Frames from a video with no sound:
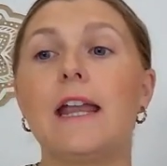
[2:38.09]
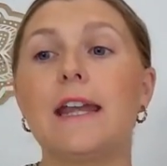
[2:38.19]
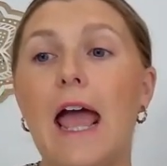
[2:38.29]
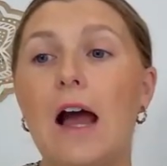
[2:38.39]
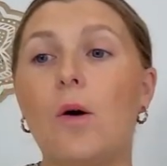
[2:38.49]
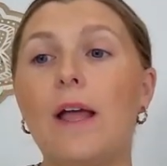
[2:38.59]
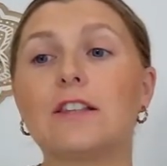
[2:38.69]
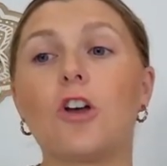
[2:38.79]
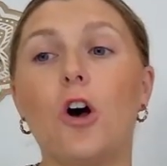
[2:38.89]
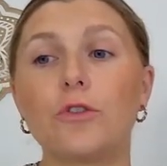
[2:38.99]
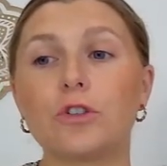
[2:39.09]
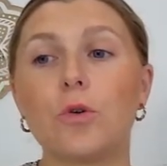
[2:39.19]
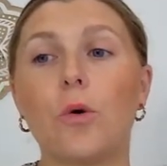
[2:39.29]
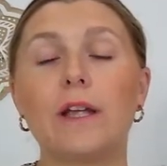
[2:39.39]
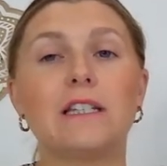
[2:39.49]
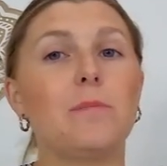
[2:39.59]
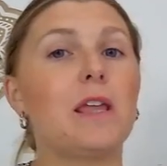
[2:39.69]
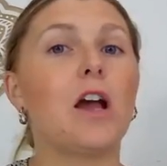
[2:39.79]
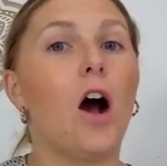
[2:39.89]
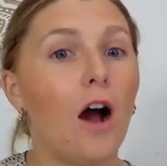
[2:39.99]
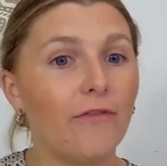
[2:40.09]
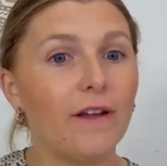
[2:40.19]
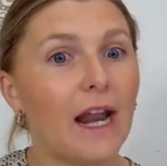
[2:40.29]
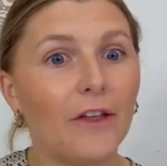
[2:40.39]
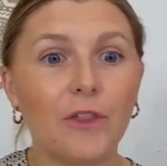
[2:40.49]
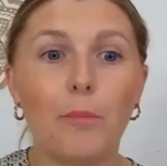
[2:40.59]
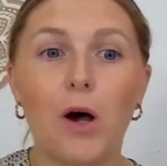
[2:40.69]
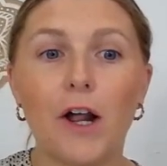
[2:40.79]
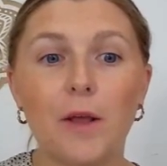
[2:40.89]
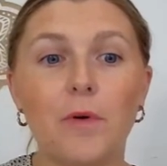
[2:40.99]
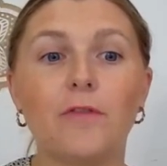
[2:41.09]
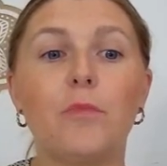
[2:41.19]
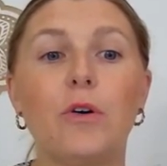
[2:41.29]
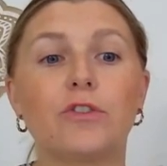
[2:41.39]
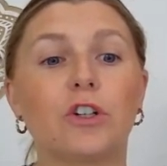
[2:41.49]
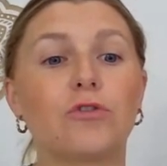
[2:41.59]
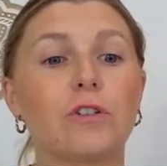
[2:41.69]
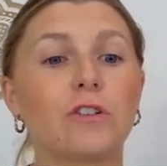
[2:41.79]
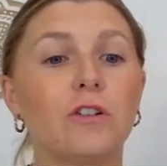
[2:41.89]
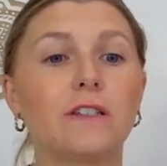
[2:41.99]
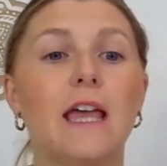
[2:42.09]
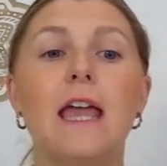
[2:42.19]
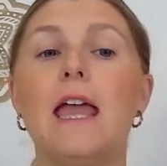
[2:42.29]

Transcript: Now, it's also going to be often at the bottom of most search results